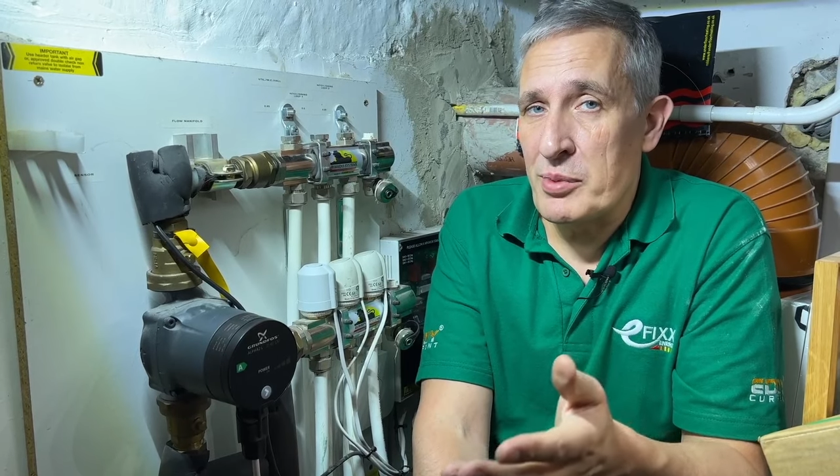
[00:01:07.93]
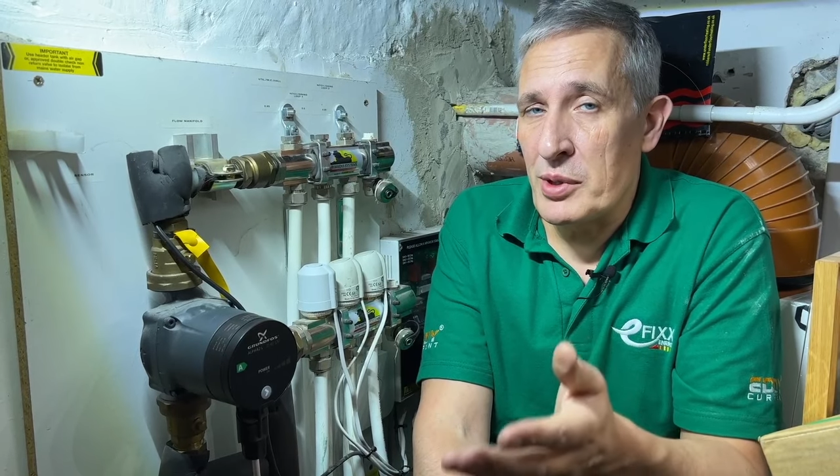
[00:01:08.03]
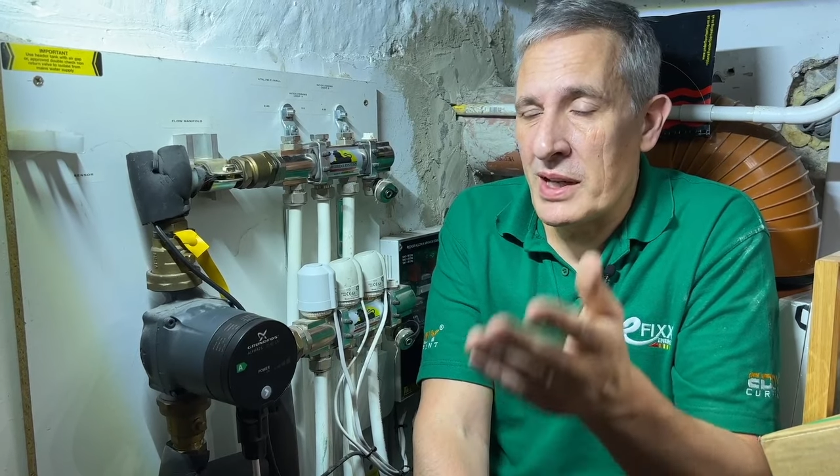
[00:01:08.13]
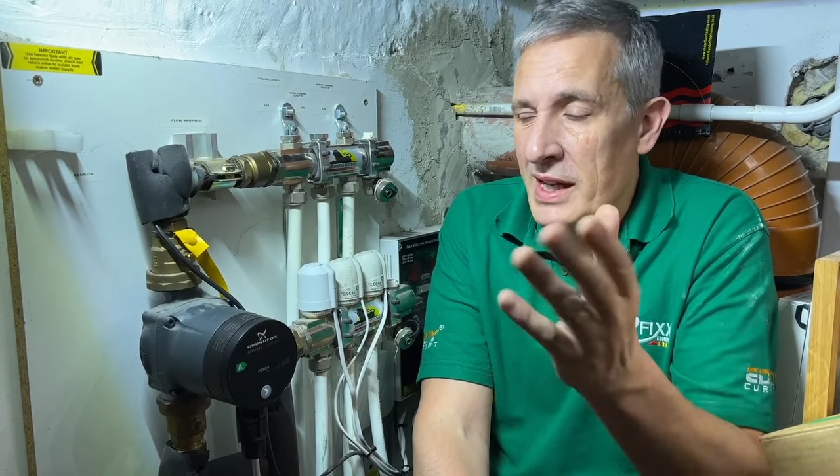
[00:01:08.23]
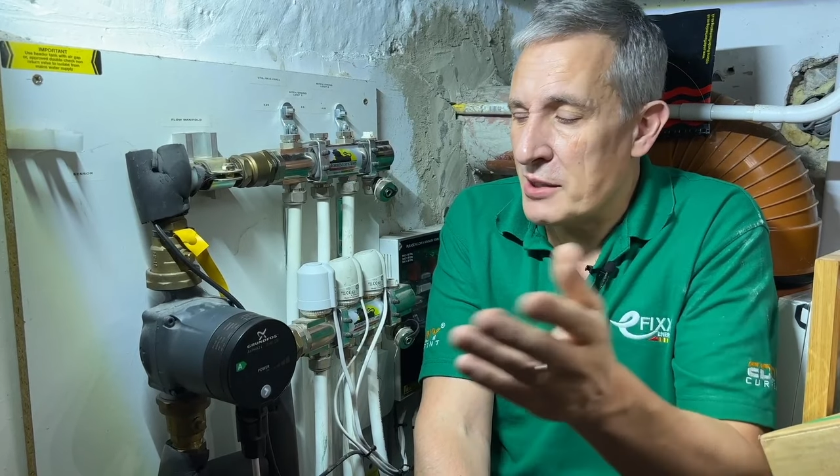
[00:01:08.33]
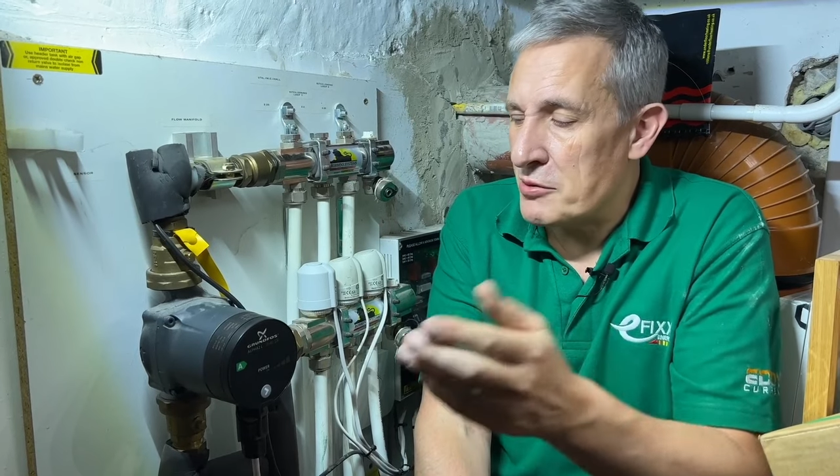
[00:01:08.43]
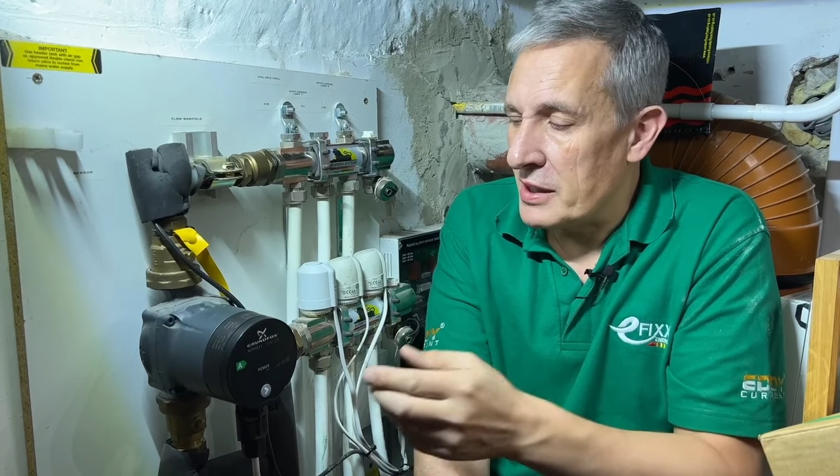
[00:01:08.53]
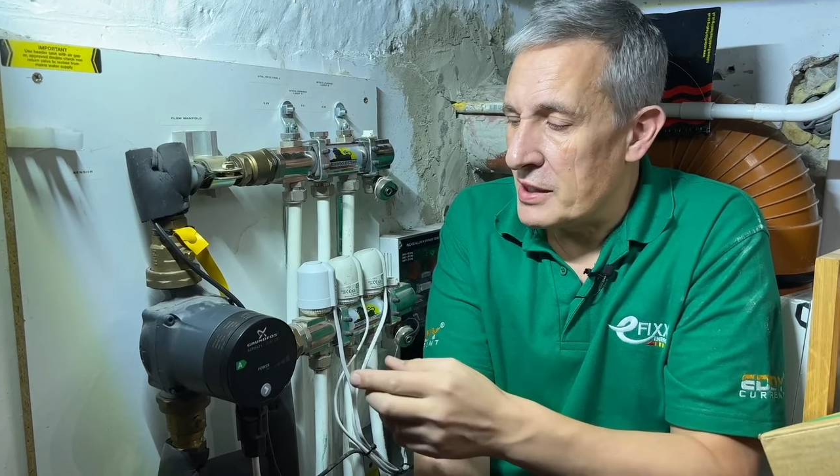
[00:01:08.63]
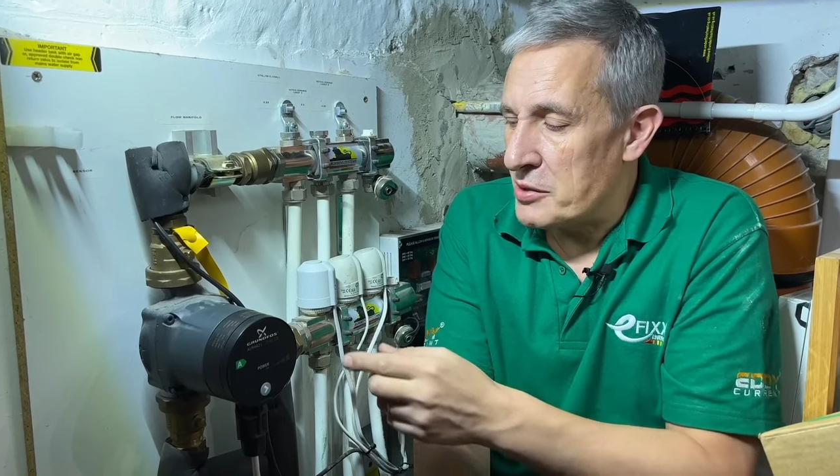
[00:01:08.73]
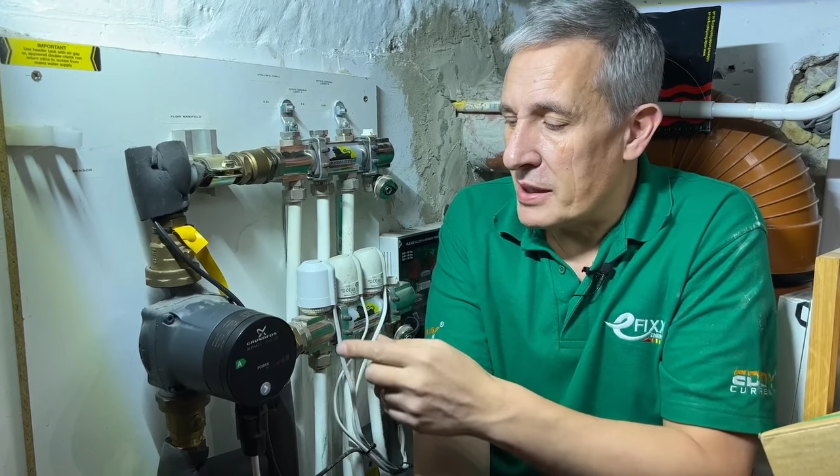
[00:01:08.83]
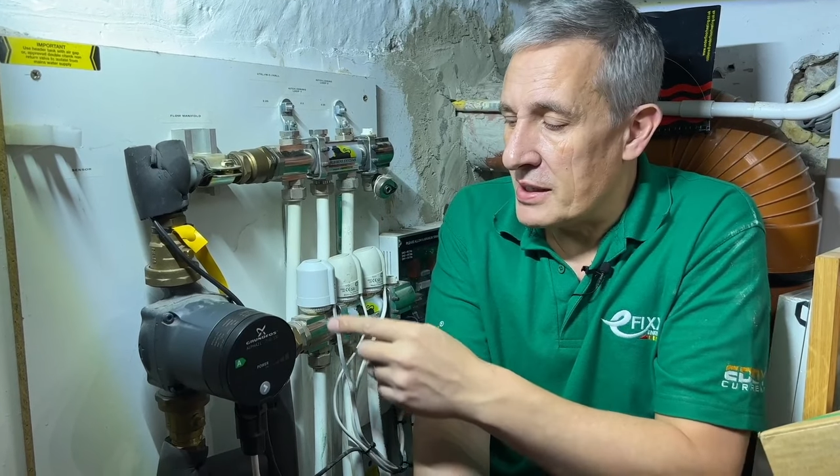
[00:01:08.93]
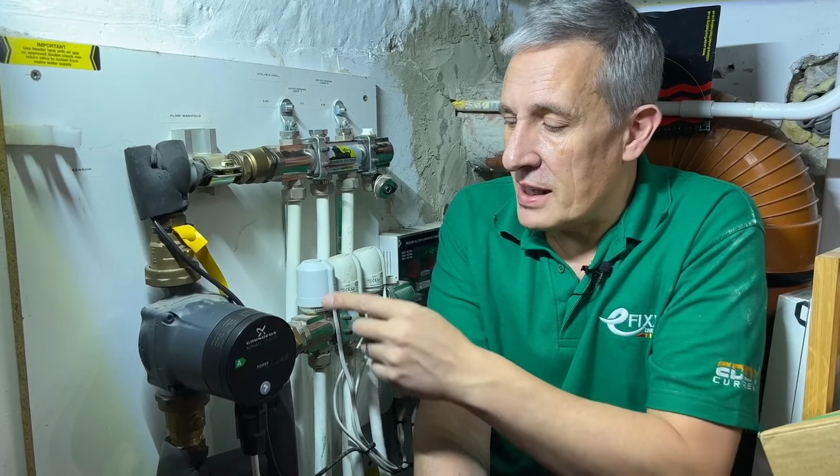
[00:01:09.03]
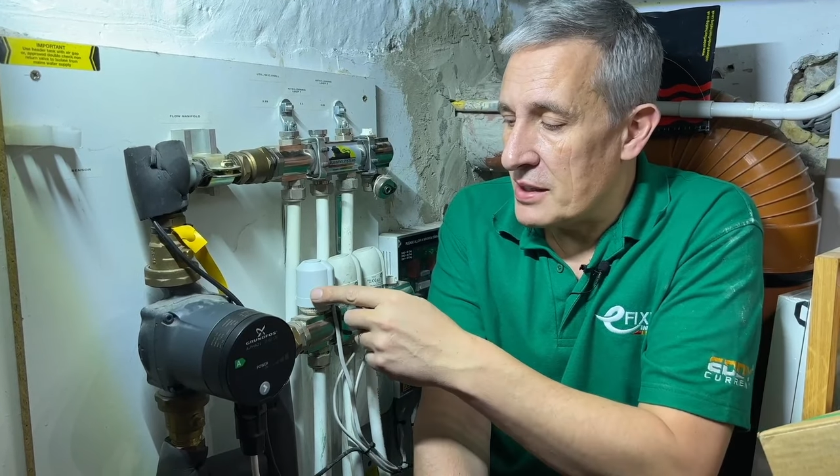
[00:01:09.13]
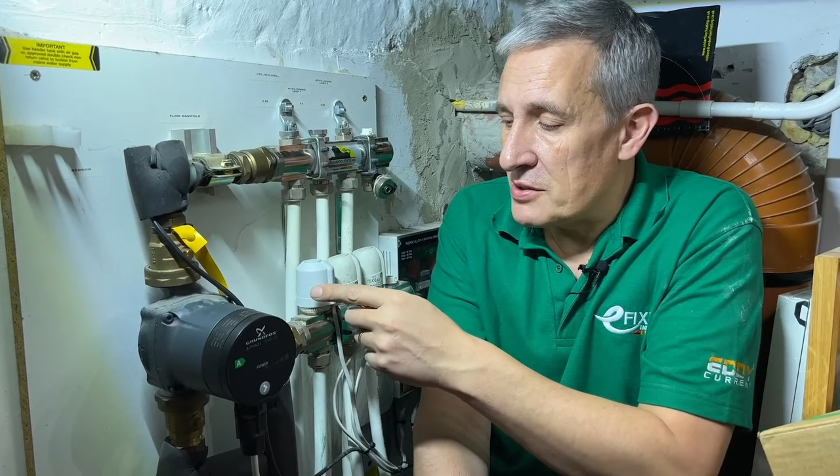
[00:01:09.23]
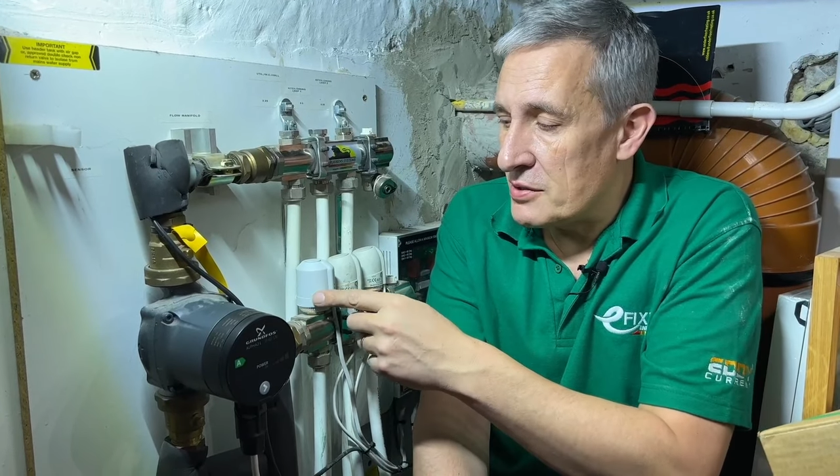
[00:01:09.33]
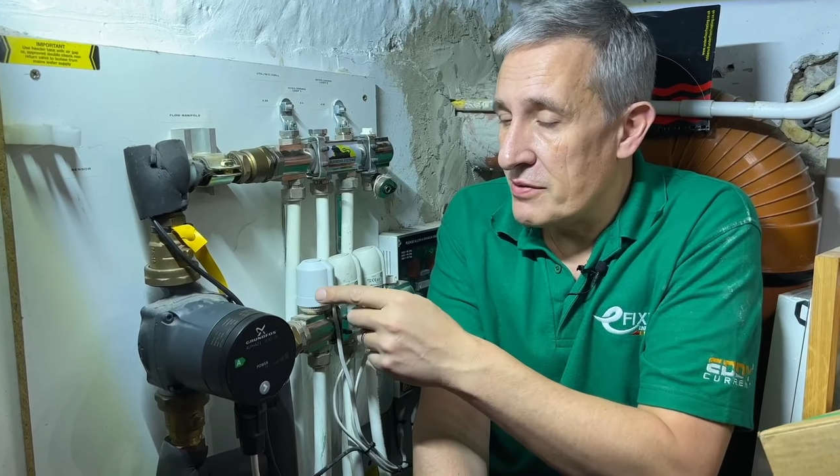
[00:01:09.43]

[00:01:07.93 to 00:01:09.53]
but electrically triggered and just